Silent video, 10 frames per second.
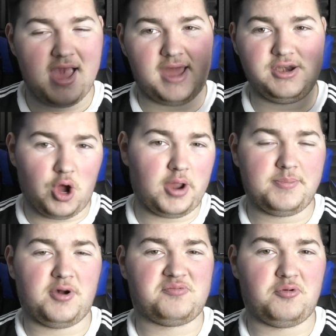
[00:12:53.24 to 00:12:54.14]
and nigh
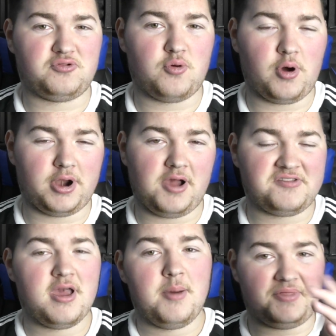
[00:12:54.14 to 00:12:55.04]
impossible to
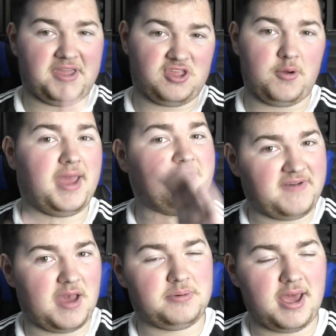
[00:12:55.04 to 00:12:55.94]
organise, but they do it and
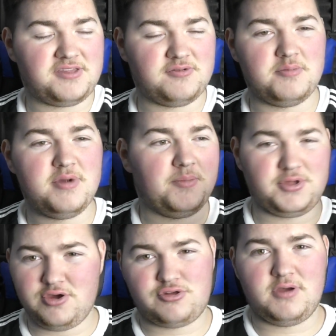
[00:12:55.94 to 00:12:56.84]
fair play to them. But
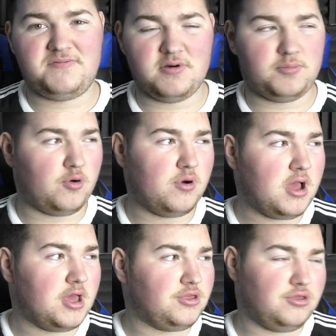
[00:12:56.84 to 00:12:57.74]
YouTube football,
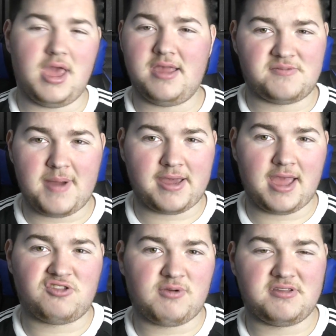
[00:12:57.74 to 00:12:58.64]
it's about
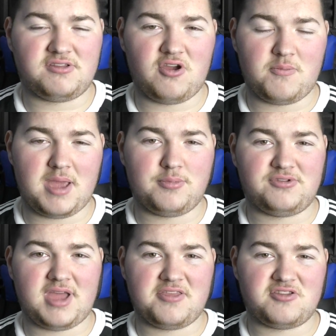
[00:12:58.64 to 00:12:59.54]
getting 22 people
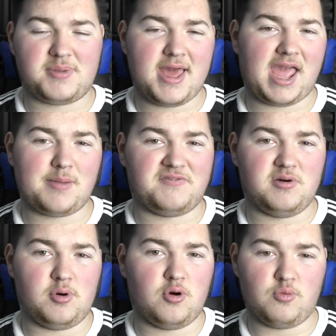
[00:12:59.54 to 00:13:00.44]
together to play a game of
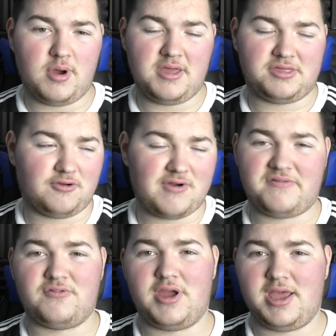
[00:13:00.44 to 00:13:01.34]
football with a
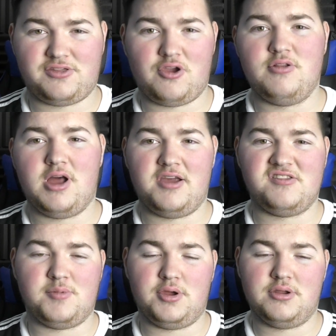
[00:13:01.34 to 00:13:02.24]
referee, 2
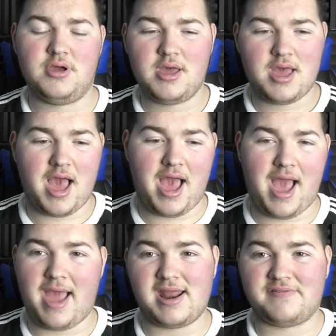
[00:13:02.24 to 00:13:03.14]
linesmen,
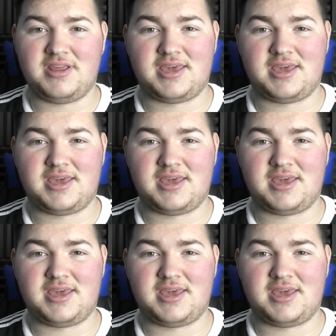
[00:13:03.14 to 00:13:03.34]
and having a